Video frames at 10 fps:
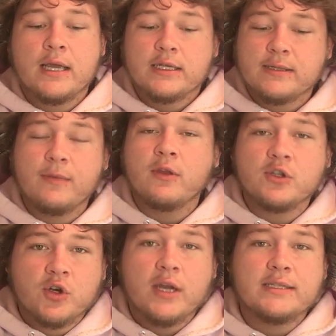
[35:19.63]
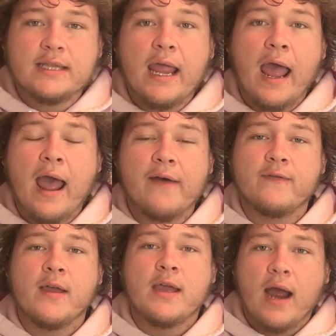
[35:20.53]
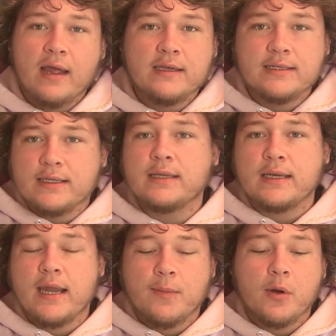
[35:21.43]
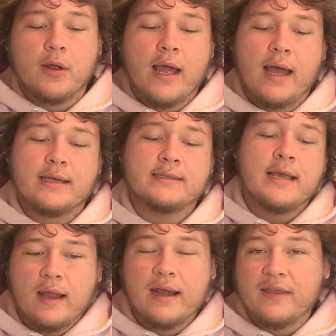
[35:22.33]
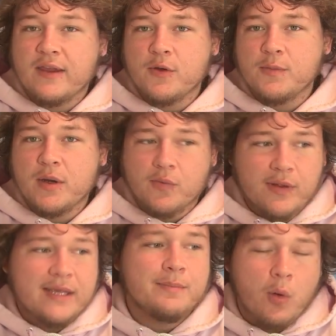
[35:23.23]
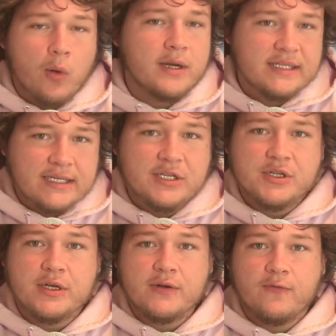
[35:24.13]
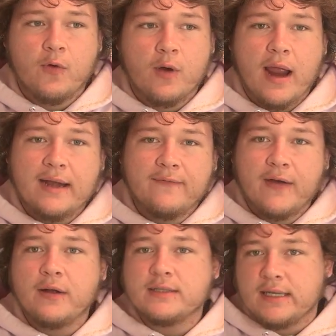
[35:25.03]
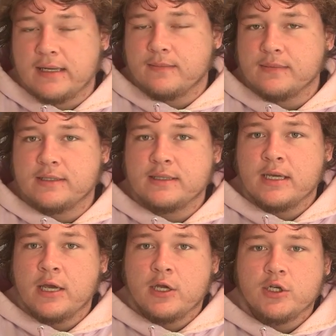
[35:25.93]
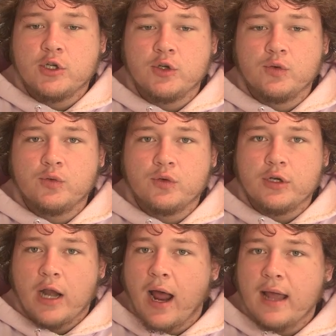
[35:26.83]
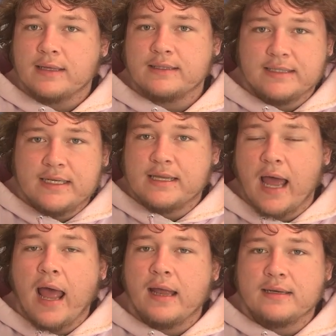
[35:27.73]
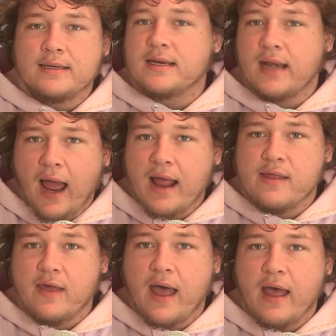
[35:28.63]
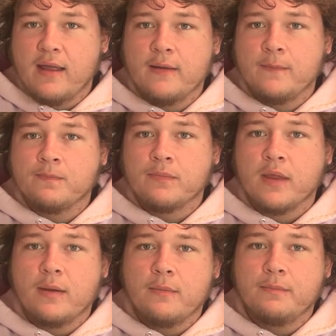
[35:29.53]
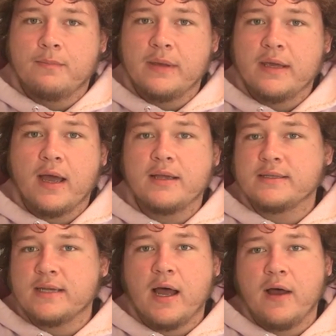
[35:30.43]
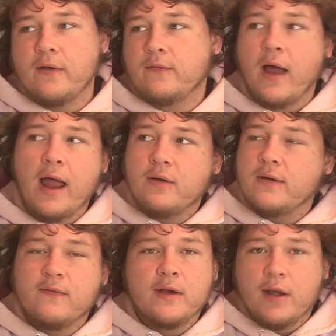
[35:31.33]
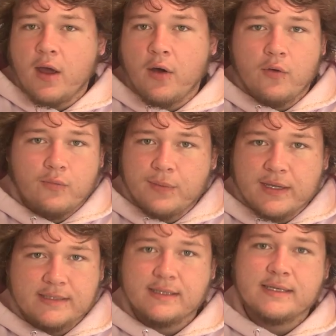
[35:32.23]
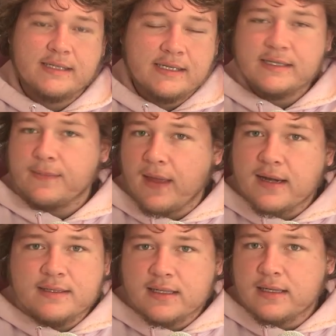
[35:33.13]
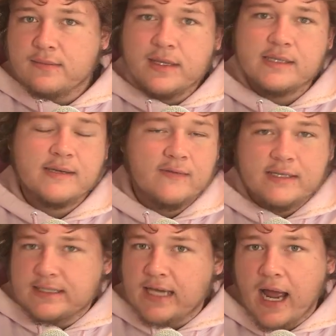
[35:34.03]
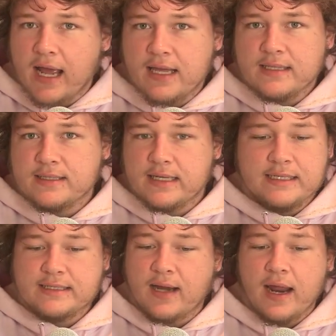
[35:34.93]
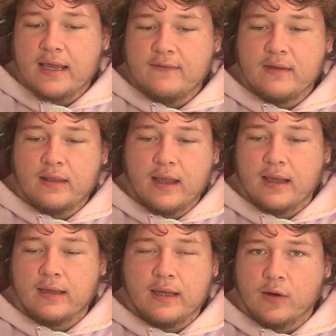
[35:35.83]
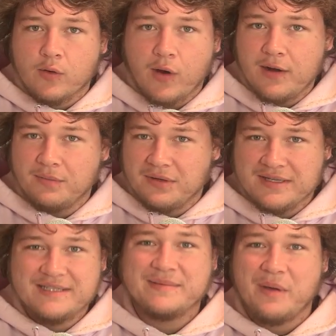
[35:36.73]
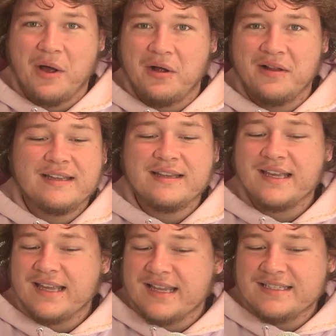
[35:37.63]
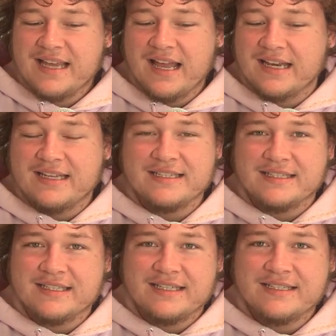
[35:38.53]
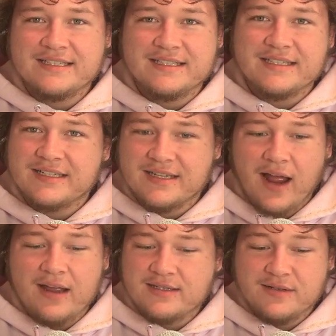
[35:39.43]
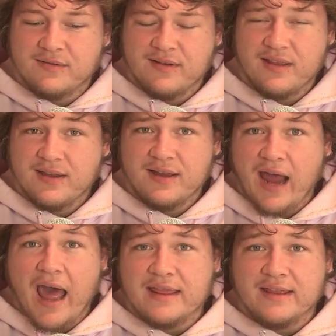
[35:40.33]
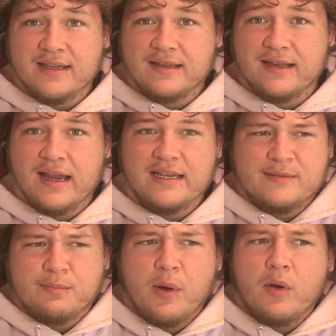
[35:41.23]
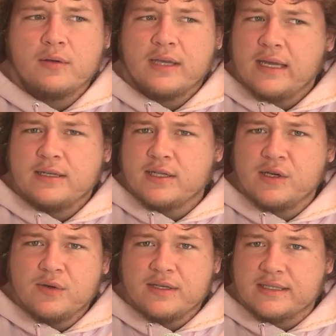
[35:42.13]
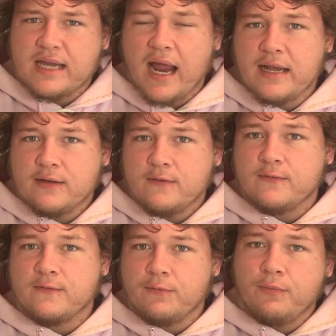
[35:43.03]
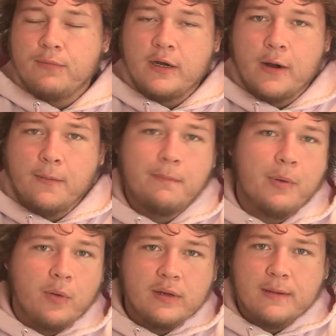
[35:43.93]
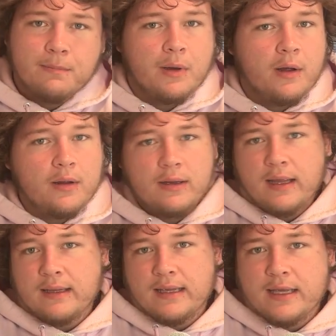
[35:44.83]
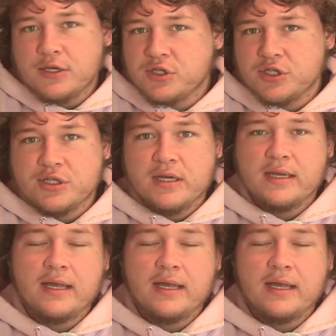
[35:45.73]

Some of the traits they have, I think Dillon Gabriel has. And I think it would be a really poor decision for NFL teams to not see that and deny that because of, I don't even know, because of the system that he's in, because of his size. He's not even like incredibly small. And like I said, he's a really good athlete, and he's bulky too. He's kind of, bowling ball-ish.